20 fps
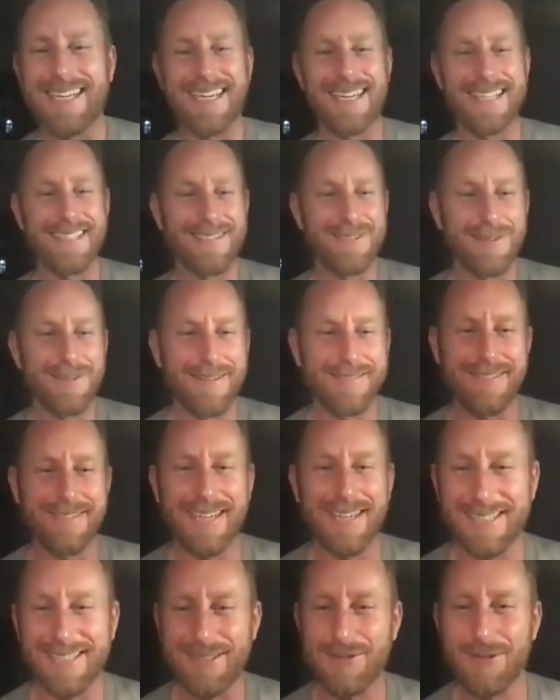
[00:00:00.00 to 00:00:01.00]
and whoever
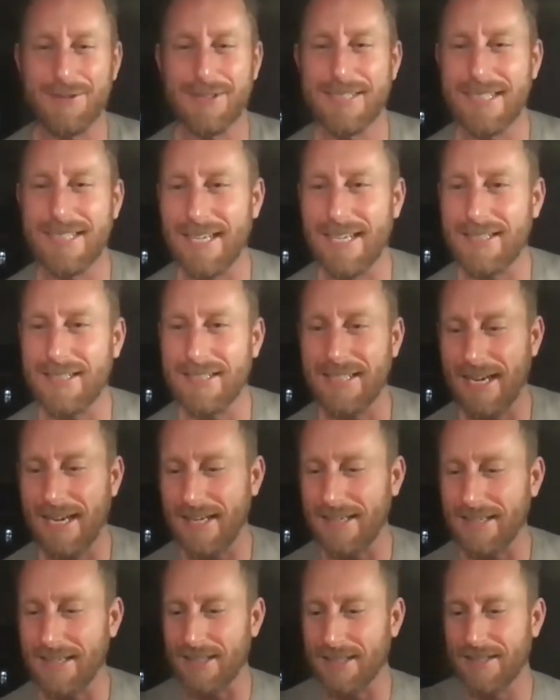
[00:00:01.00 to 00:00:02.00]
else was the
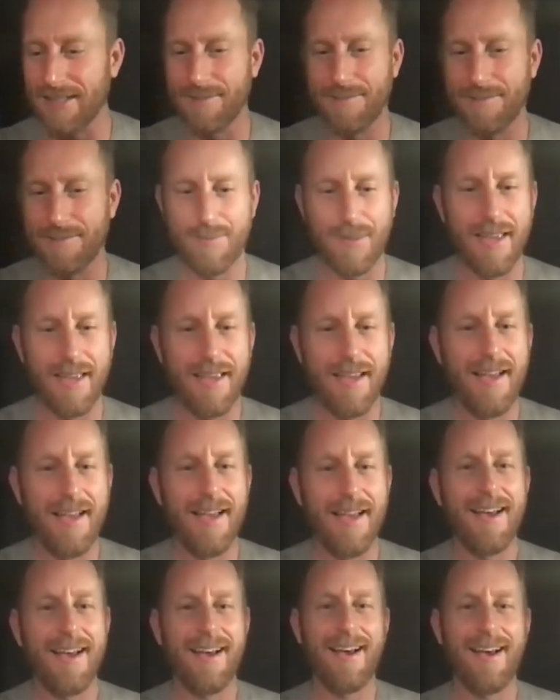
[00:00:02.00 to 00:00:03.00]
entertainer.
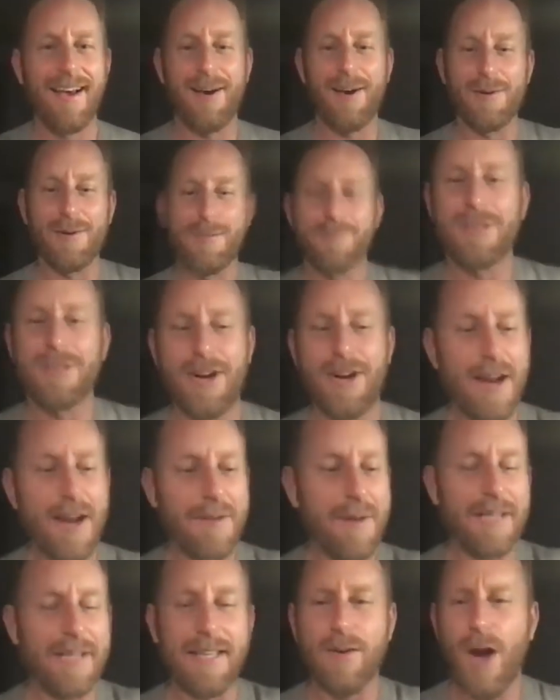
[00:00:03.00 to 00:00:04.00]
Um, sorry
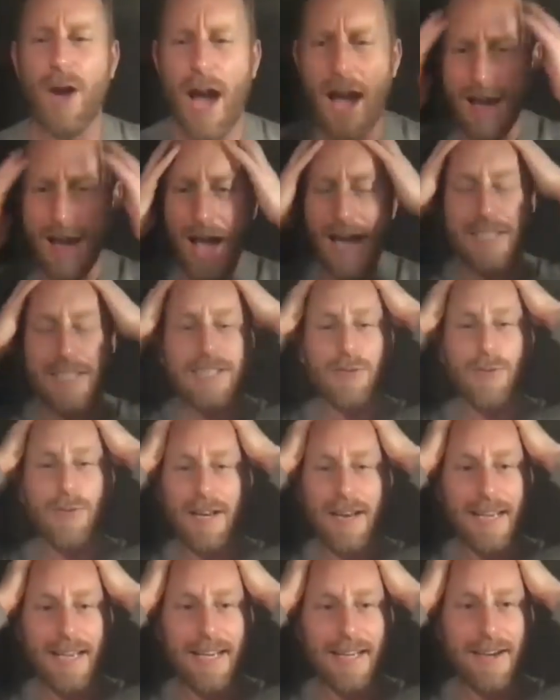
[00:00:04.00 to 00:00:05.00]
about that. I, actually, where
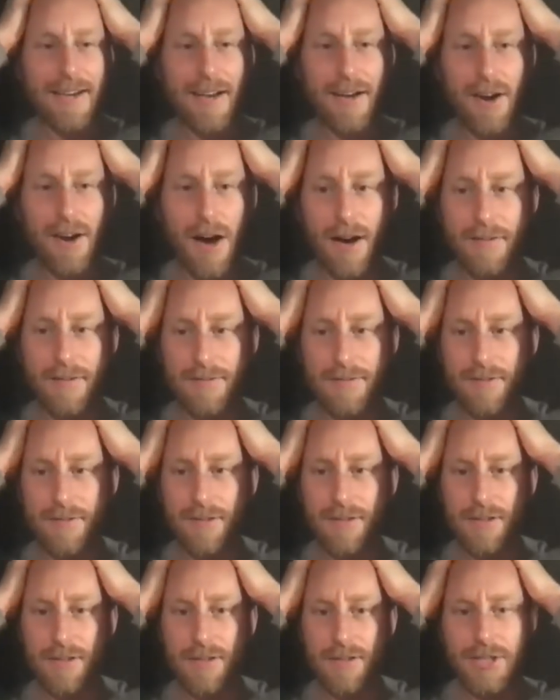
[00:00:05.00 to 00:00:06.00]
did I get cut off?
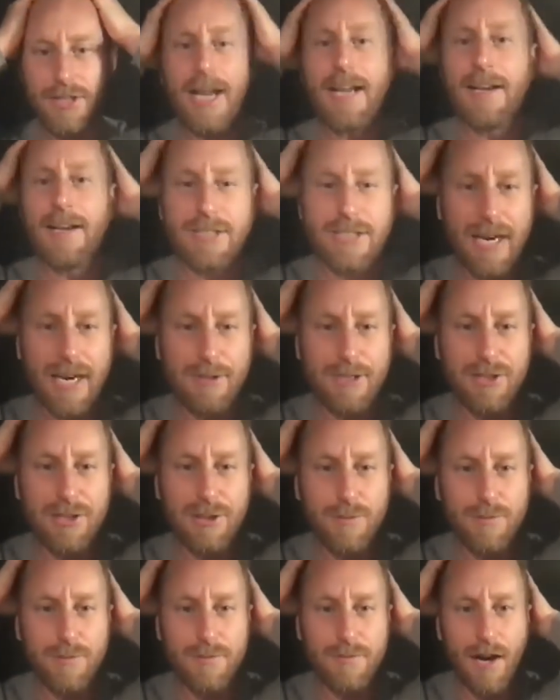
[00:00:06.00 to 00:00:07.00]
Should I should I
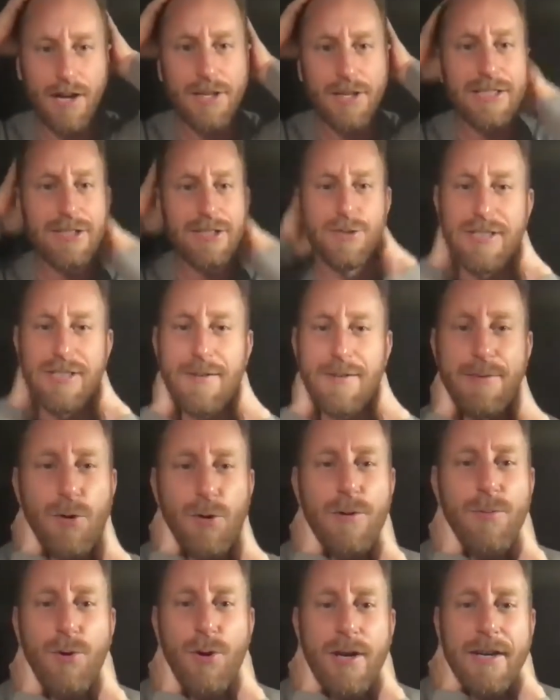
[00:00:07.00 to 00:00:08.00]
resume? Are you guys doing something more
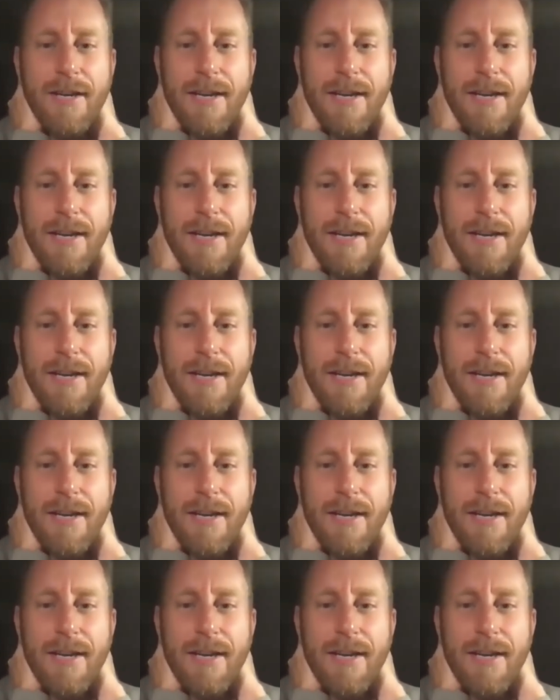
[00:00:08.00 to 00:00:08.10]
important